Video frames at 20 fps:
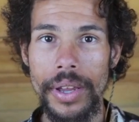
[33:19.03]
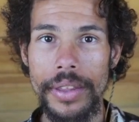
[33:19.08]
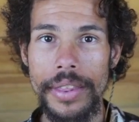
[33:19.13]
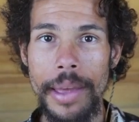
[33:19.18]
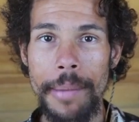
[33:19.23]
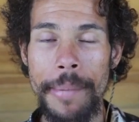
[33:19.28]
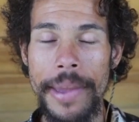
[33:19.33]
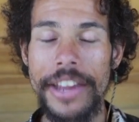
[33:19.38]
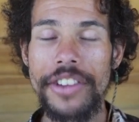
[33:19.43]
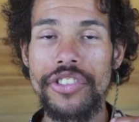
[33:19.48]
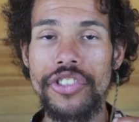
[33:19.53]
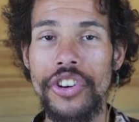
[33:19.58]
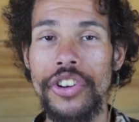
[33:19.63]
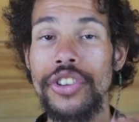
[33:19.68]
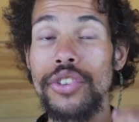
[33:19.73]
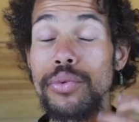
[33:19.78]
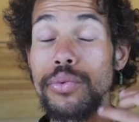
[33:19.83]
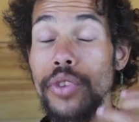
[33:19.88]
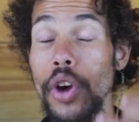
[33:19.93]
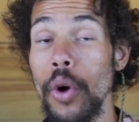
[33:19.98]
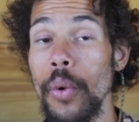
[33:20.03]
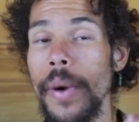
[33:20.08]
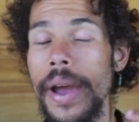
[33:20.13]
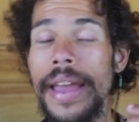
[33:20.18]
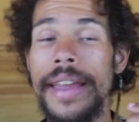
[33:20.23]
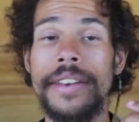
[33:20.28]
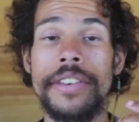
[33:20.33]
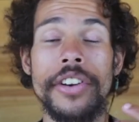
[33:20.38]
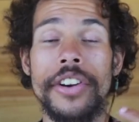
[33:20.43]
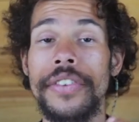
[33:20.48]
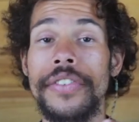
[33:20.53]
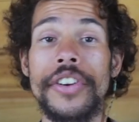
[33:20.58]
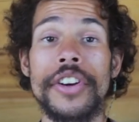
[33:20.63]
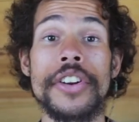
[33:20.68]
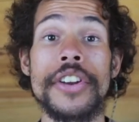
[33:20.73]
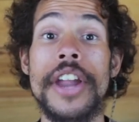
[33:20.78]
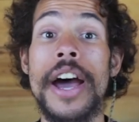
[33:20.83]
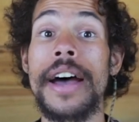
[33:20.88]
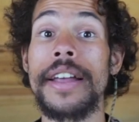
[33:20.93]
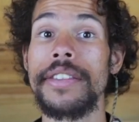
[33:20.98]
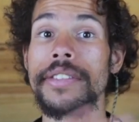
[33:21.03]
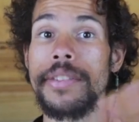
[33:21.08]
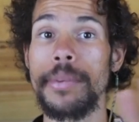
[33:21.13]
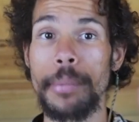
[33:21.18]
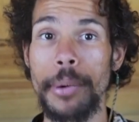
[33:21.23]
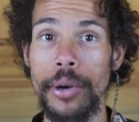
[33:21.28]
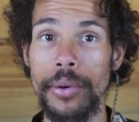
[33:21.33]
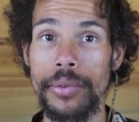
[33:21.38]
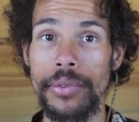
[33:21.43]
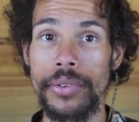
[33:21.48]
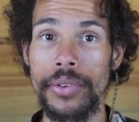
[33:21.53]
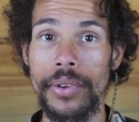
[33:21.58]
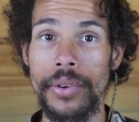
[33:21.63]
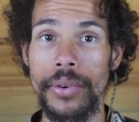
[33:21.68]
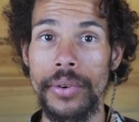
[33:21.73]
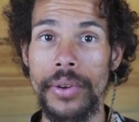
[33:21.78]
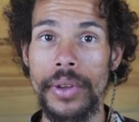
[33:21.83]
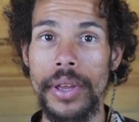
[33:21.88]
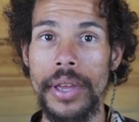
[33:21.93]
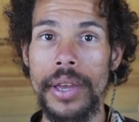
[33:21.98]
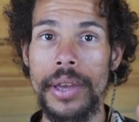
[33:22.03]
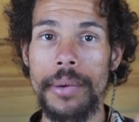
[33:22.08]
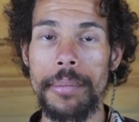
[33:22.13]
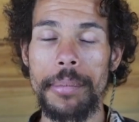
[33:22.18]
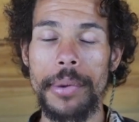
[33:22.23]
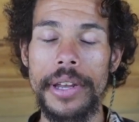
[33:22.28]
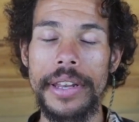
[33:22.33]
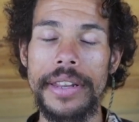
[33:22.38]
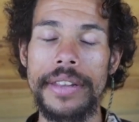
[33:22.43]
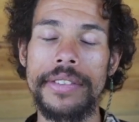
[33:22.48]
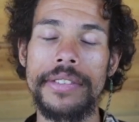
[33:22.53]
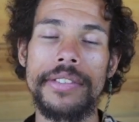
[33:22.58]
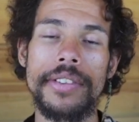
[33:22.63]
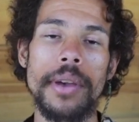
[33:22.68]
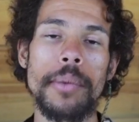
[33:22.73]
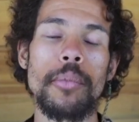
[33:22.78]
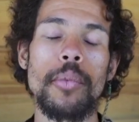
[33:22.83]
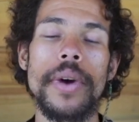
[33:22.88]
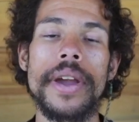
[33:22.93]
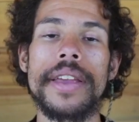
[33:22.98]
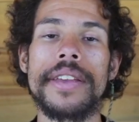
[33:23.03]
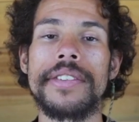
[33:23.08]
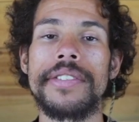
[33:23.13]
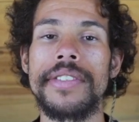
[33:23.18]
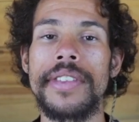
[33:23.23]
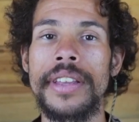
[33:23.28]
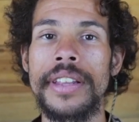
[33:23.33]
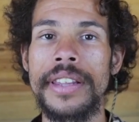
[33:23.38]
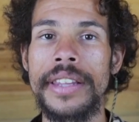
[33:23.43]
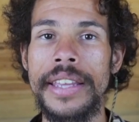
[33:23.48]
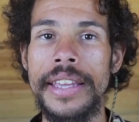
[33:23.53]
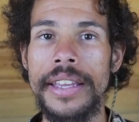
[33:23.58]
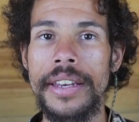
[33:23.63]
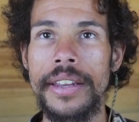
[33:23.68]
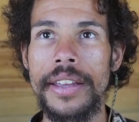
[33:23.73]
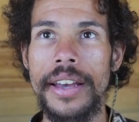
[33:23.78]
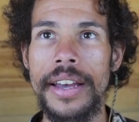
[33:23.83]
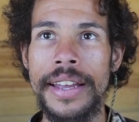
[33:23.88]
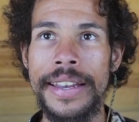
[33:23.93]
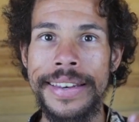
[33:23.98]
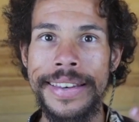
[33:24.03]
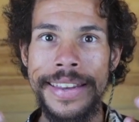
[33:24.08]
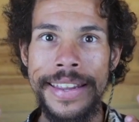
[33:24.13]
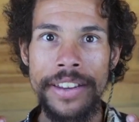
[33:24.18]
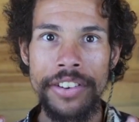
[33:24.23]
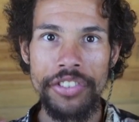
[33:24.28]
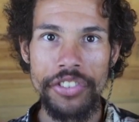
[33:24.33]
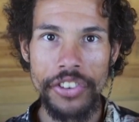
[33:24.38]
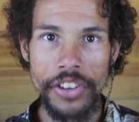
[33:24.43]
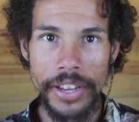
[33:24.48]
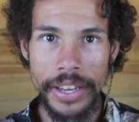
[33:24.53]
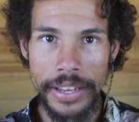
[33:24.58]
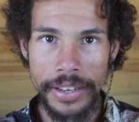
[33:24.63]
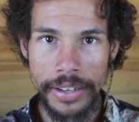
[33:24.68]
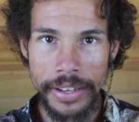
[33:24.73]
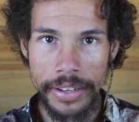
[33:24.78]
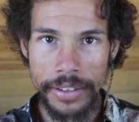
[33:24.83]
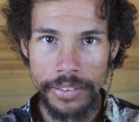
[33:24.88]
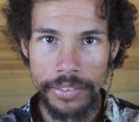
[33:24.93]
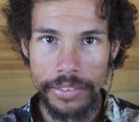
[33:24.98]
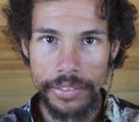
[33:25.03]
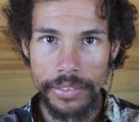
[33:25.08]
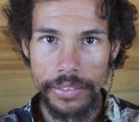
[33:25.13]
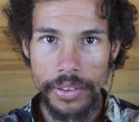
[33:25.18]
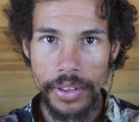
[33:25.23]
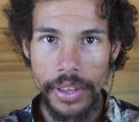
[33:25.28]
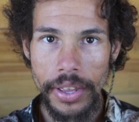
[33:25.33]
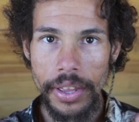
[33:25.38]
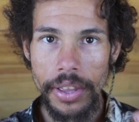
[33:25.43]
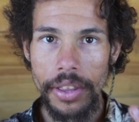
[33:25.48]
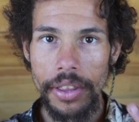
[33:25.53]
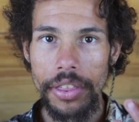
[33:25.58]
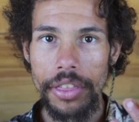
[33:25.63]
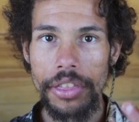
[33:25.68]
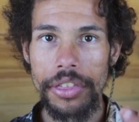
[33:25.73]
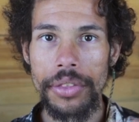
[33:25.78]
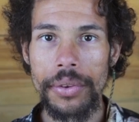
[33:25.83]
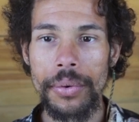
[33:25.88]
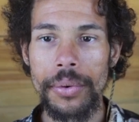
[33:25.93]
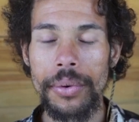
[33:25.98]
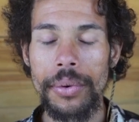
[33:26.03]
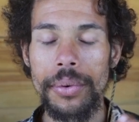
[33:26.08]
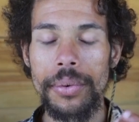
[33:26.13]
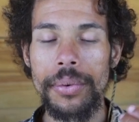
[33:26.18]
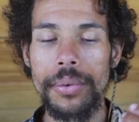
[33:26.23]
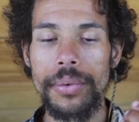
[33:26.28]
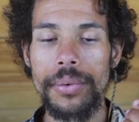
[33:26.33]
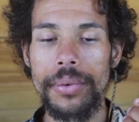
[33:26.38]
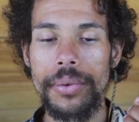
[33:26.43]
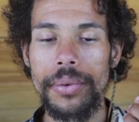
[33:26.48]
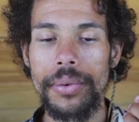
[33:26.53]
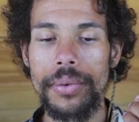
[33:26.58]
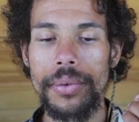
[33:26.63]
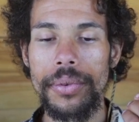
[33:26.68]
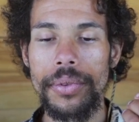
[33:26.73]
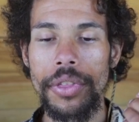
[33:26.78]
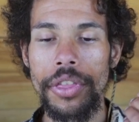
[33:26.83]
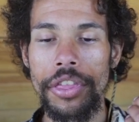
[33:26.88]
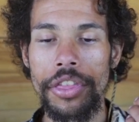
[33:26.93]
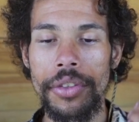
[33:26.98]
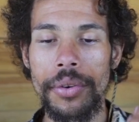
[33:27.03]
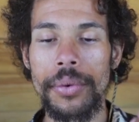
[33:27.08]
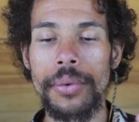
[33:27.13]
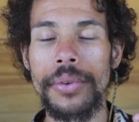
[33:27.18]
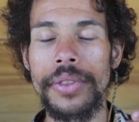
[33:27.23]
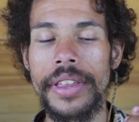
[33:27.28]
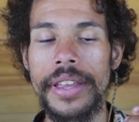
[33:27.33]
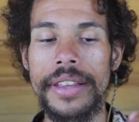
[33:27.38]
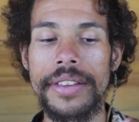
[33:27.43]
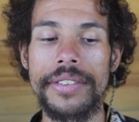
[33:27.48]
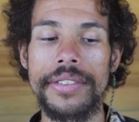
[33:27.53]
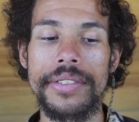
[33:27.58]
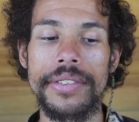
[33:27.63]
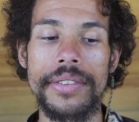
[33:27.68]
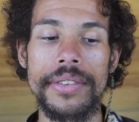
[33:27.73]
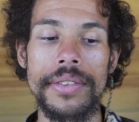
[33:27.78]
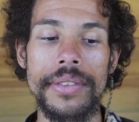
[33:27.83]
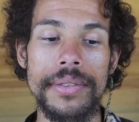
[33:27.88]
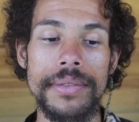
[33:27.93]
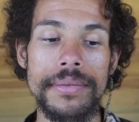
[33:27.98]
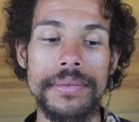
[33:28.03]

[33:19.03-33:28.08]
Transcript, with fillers: that makes sure you don't enter if you're not supposed to. But in some ways, the elite initiate us through through this